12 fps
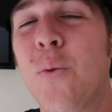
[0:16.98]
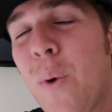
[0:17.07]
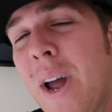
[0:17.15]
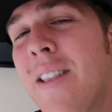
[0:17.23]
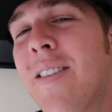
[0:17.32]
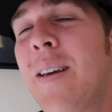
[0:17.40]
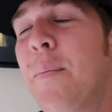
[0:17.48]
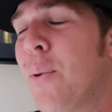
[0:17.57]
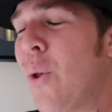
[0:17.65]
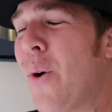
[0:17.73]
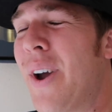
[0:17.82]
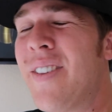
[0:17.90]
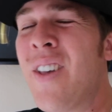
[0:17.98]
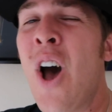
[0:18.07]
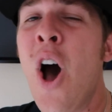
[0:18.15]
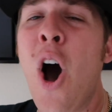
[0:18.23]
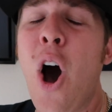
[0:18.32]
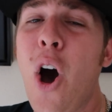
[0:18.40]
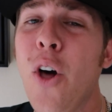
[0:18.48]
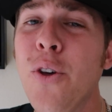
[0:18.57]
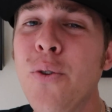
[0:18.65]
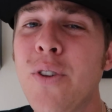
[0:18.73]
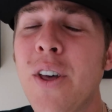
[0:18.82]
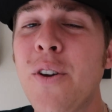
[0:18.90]
the rent, employees, all
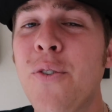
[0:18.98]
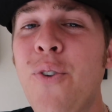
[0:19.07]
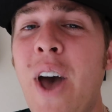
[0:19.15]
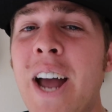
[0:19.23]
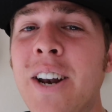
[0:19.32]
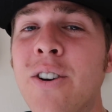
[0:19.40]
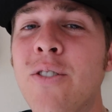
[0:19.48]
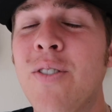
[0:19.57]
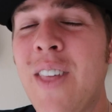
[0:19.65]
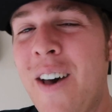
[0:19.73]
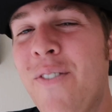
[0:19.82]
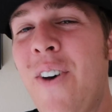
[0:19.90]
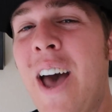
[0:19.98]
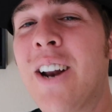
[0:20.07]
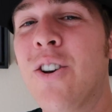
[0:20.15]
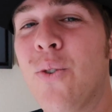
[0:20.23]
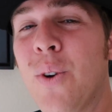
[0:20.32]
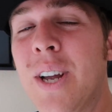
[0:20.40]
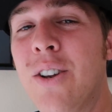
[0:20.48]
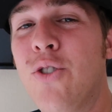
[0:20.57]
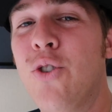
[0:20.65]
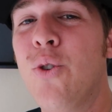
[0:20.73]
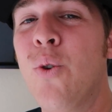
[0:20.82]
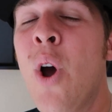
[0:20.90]
those other factors that factor
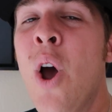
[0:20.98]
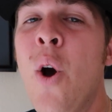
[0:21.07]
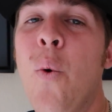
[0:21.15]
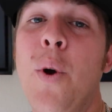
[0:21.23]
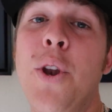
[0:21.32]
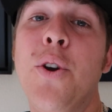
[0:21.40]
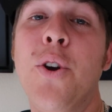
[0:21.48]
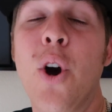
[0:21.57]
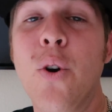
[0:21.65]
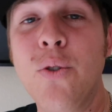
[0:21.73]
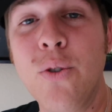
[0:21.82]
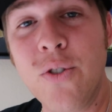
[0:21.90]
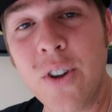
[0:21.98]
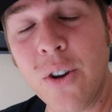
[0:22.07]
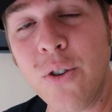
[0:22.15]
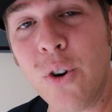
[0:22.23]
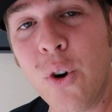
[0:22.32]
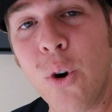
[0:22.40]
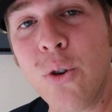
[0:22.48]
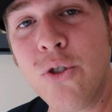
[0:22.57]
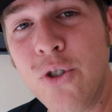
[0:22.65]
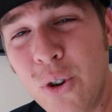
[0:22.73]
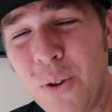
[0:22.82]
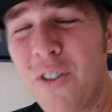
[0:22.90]
into when you go to sell your
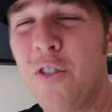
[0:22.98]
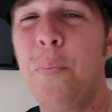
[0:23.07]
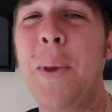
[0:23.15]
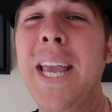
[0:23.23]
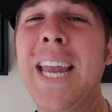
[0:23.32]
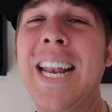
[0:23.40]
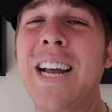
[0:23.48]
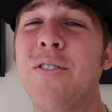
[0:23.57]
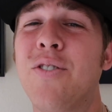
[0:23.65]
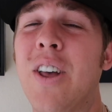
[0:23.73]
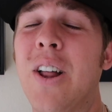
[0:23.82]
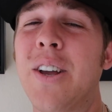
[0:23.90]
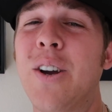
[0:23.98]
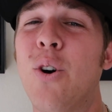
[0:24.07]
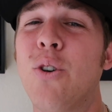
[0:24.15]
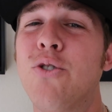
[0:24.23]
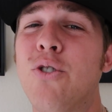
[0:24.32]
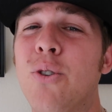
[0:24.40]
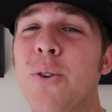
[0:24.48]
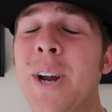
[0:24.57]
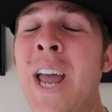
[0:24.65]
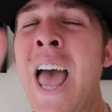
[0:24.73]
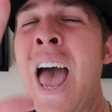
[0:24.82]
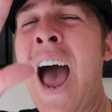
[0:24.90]
gold jewelry? Speaking of selling gold
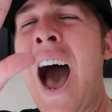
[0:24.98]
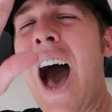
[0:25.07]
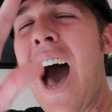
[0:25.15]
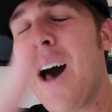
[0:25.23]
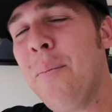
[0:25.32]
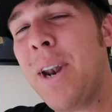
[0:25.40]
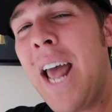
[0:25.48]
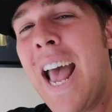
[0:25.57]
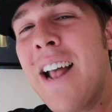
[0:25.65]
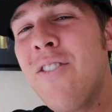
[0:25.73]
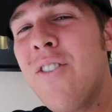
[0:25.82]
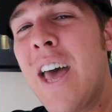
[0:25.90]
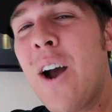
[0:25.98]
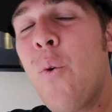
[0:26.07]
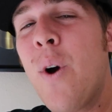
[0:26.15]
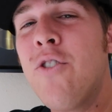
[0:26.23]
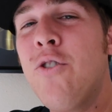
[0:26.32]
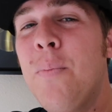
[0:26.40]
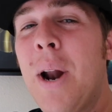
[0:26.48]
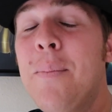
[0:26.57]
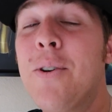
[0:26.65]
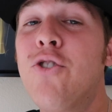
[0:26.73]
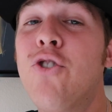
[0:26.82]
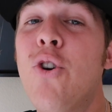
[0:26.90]
jewelry, I'm gonna answer that question, but I'm
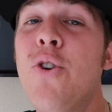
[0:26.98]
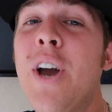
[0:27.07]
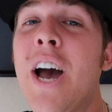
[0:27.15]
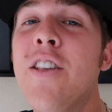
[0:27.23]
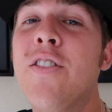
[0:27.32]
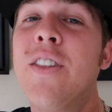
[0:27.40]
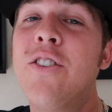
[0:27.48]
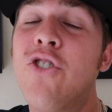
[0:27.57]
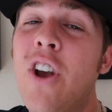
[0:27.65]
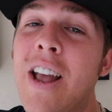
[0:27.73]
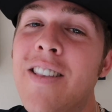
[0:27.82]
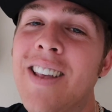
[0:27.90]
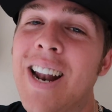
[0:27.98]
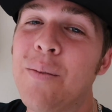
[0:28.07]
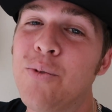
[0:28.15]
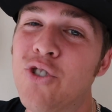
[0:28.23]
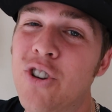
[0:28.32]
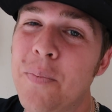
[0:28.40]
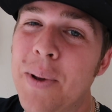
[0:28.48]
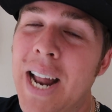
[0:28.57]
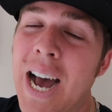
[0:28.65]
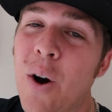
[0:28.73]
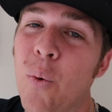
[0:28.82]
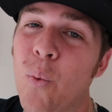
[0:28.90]
gonna show you guys the chains that I'm shipping
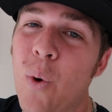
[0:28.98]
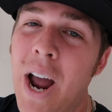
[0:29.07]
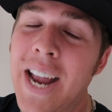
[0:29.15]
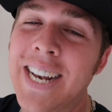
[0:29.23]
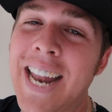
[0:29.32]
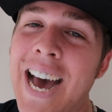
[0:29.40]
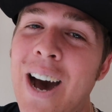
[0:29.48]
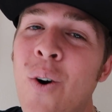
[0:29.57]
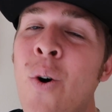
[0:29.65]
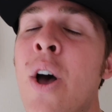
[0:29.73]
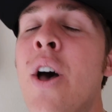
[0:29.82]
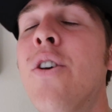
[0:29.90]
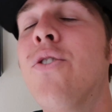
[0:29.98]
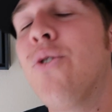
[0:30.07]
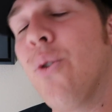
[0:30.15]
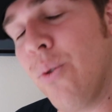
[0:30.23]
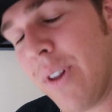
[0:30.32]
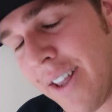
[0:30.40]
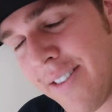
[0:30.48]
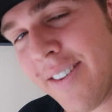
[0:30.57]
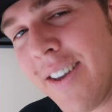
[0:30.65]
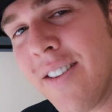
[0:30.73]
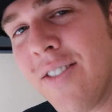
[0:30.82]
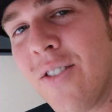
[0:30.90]
out right now. So let's
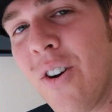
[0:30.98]
get